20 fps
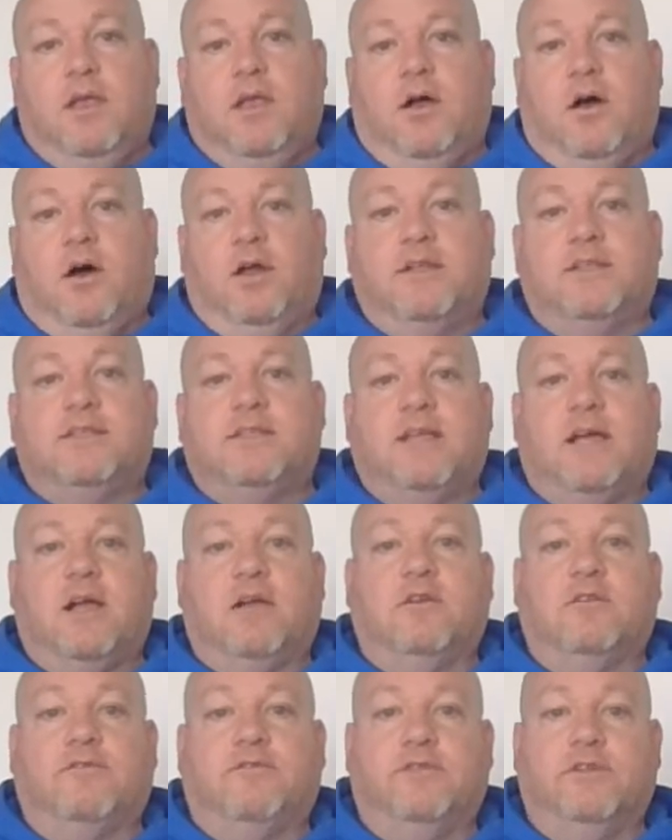On a
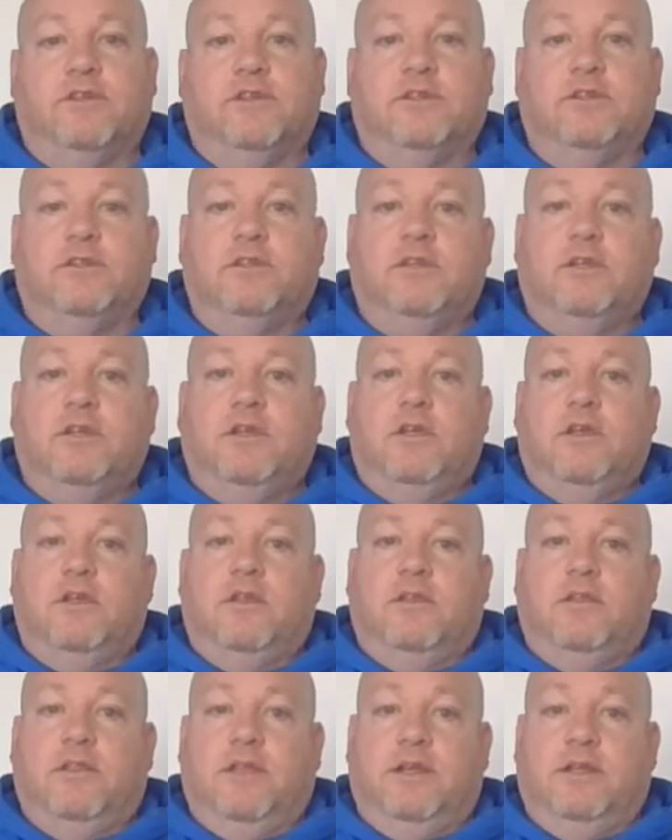soccer field
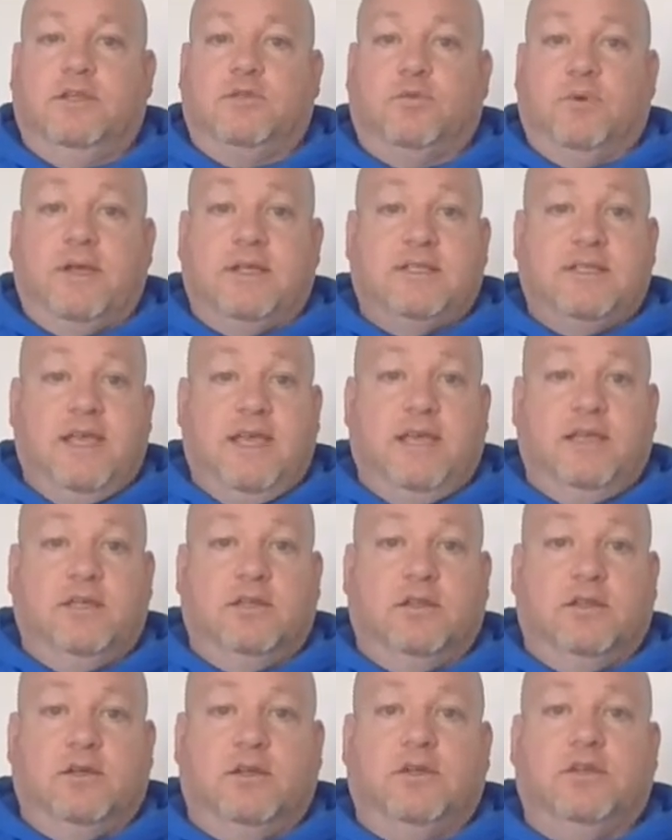that is
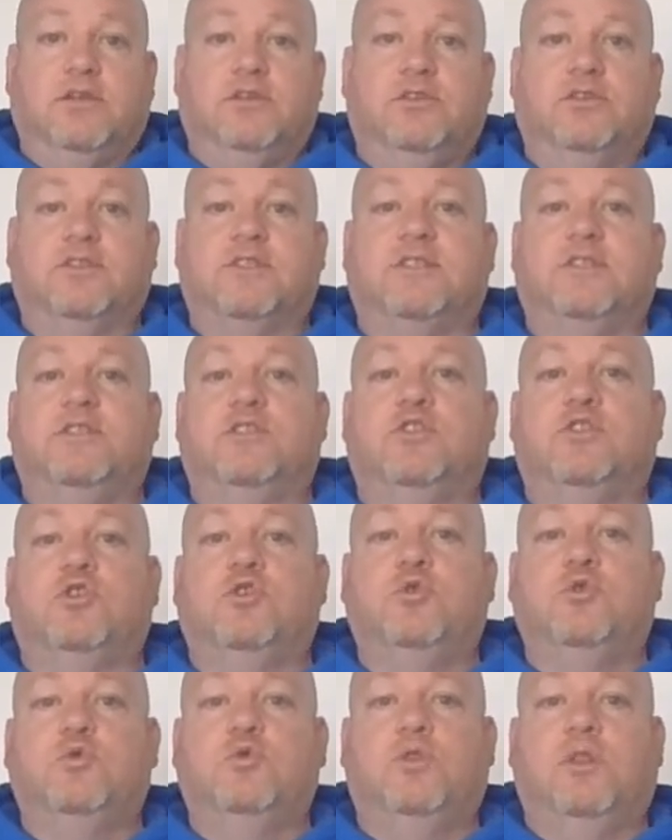rectangular, you'll see
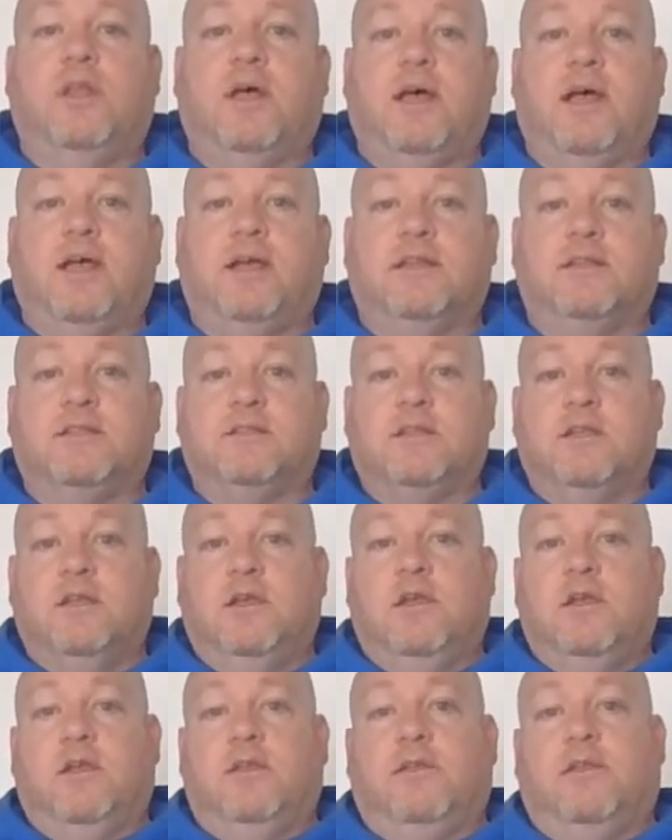two lines
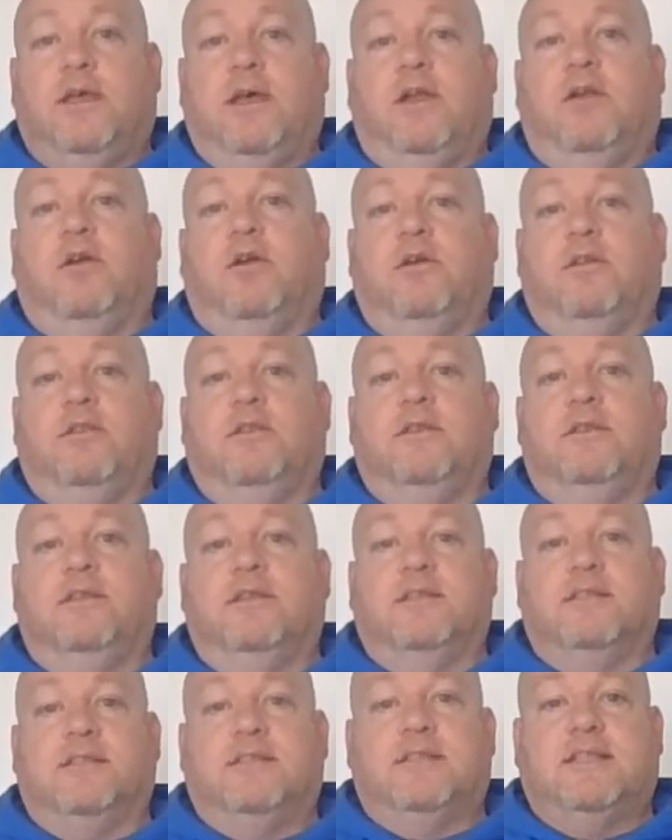that are the
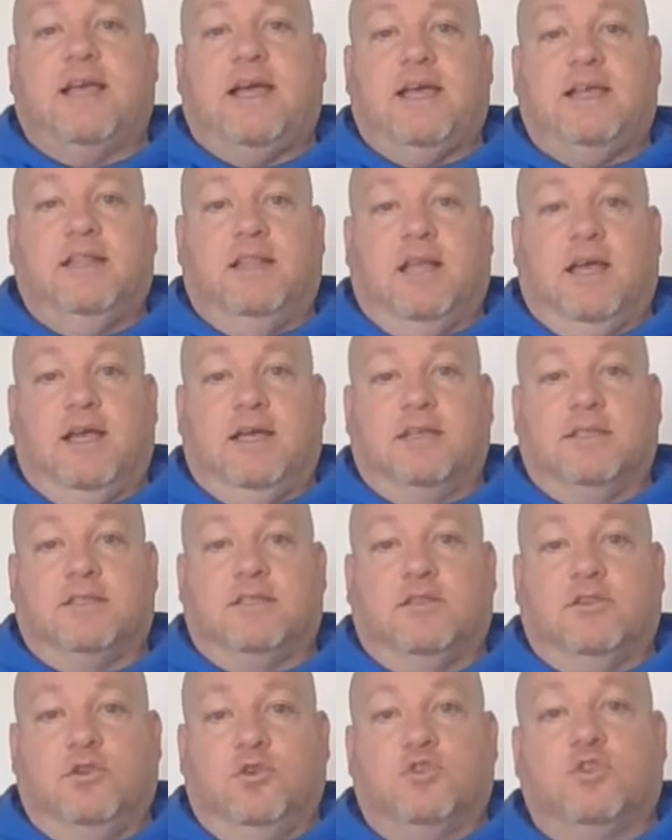sidelines.
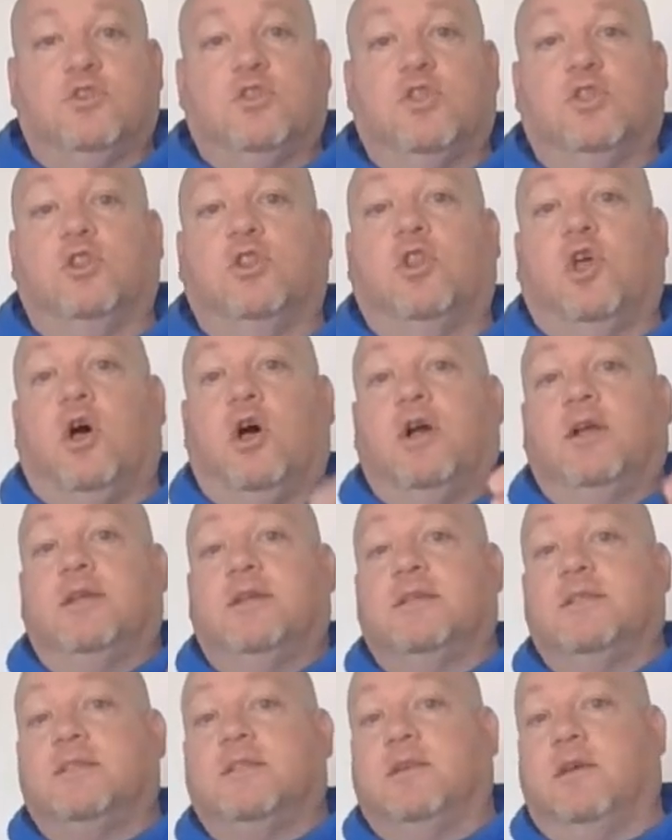Those are the
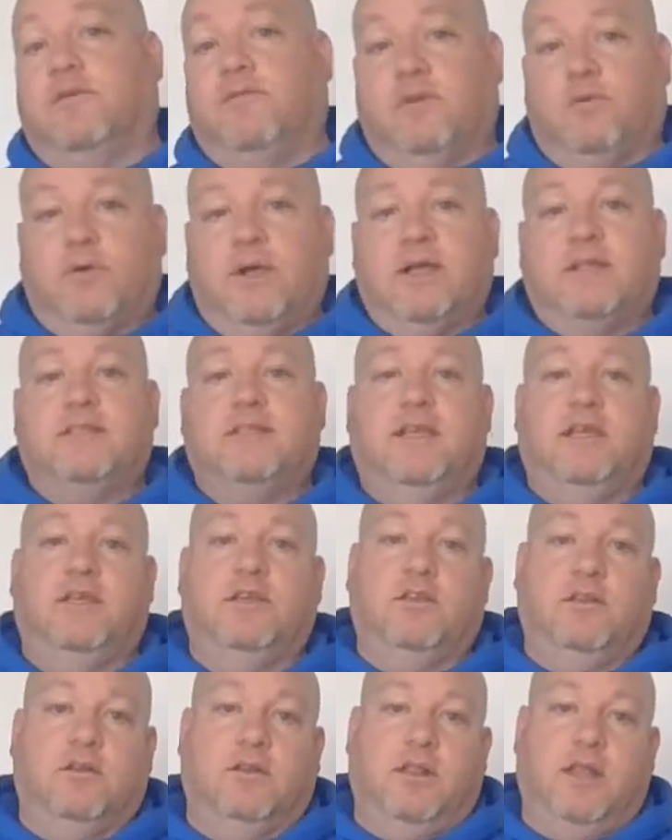longest of the
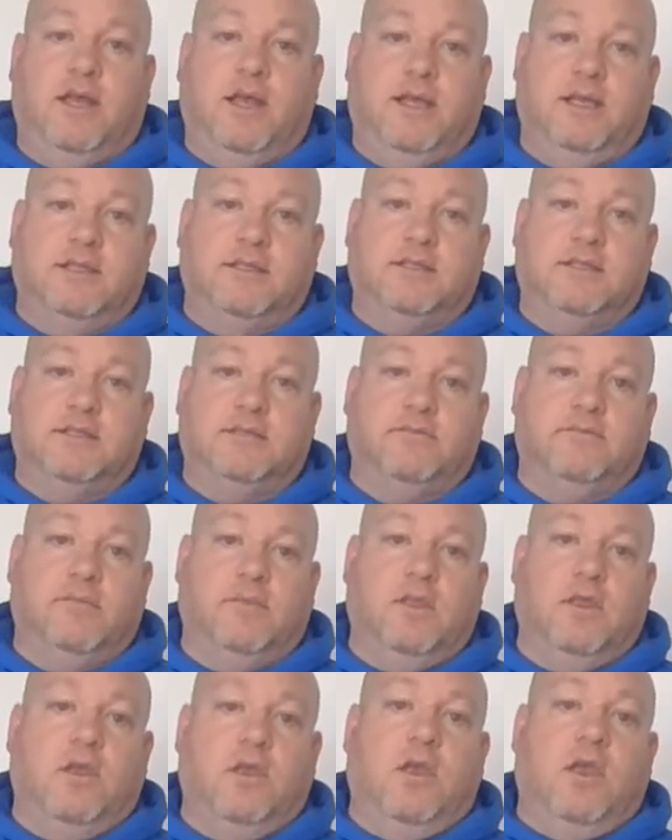rectangular lines.
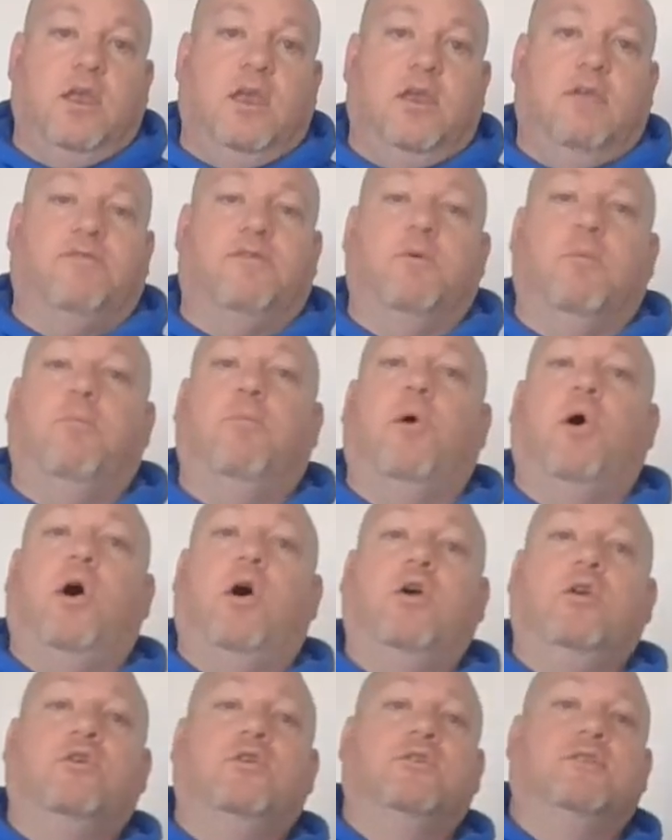If the
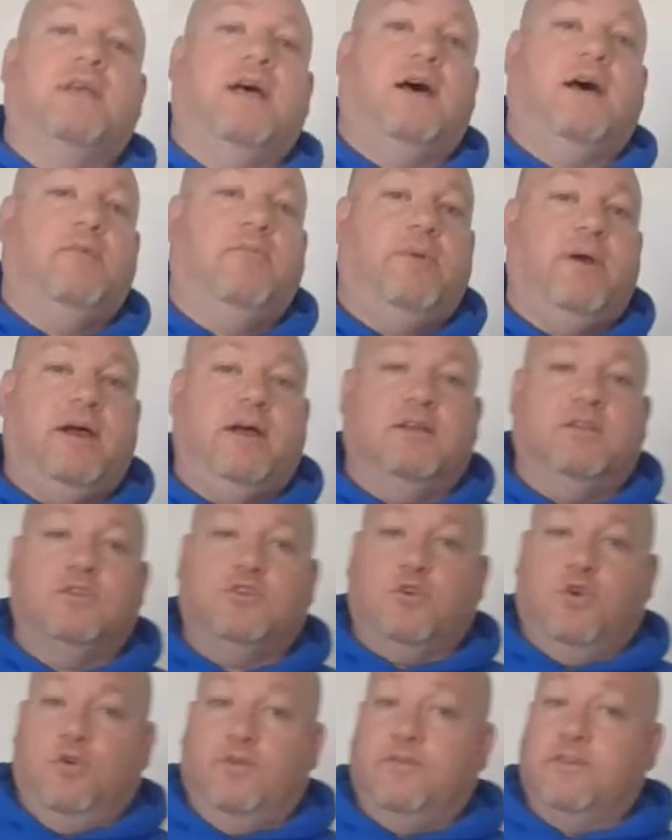ball goes out of bounds
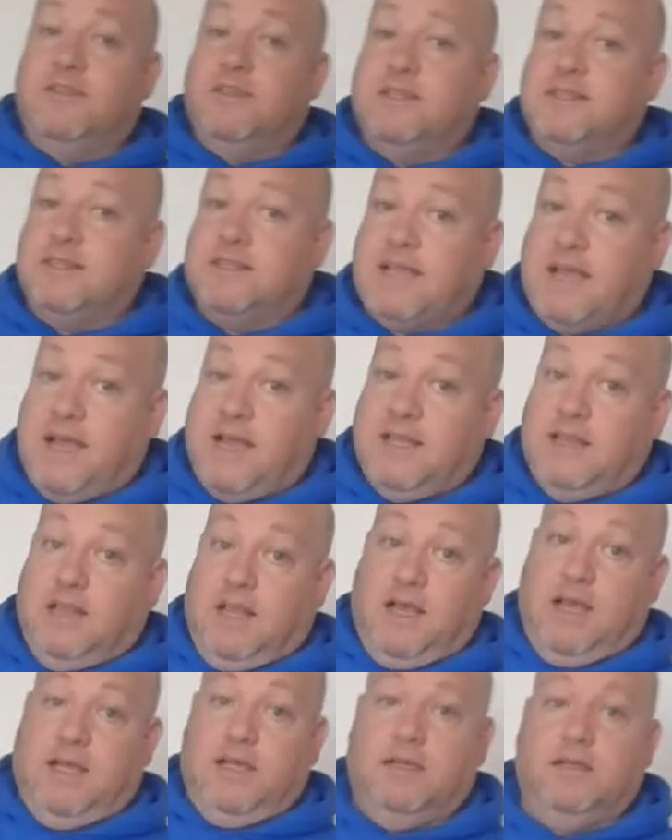over the
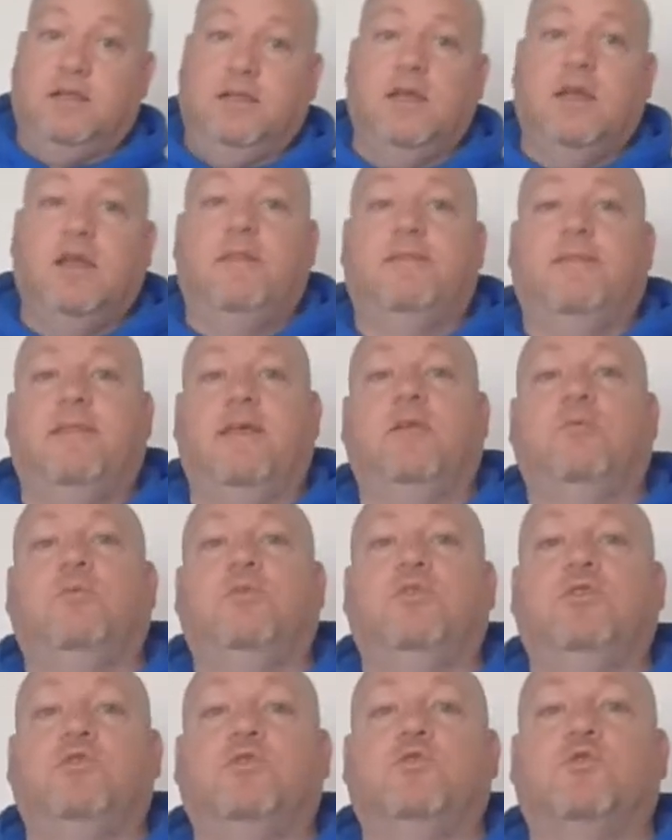sideline, then we
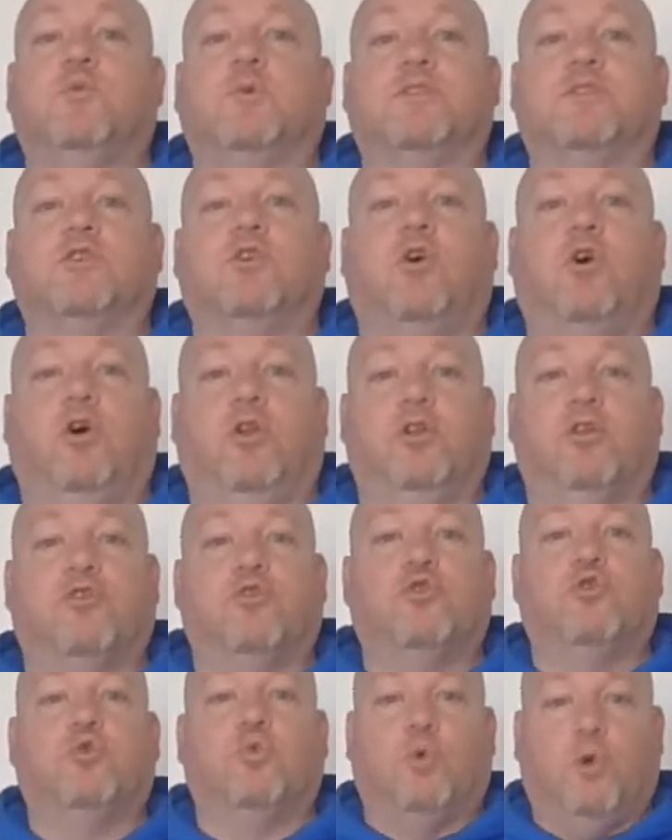use what's called a
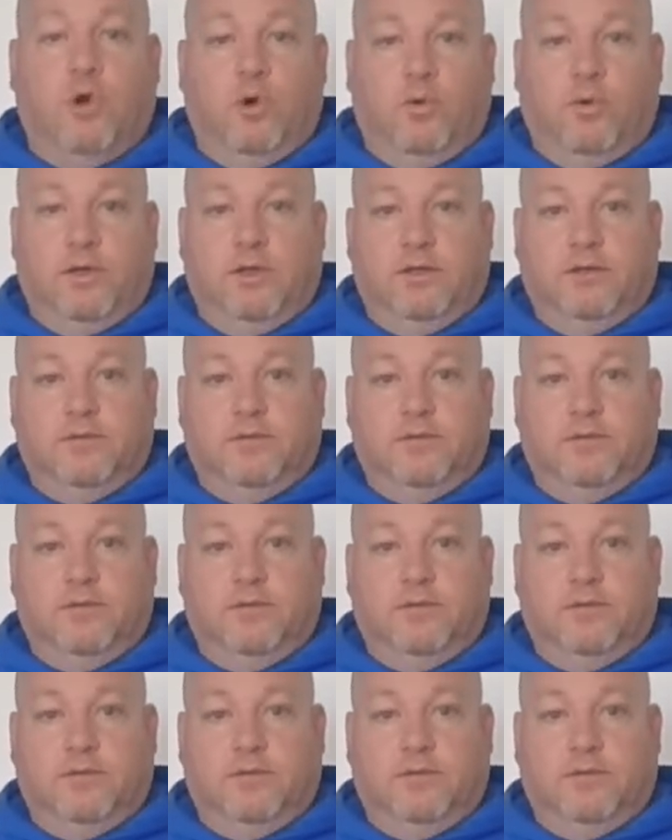throw-in.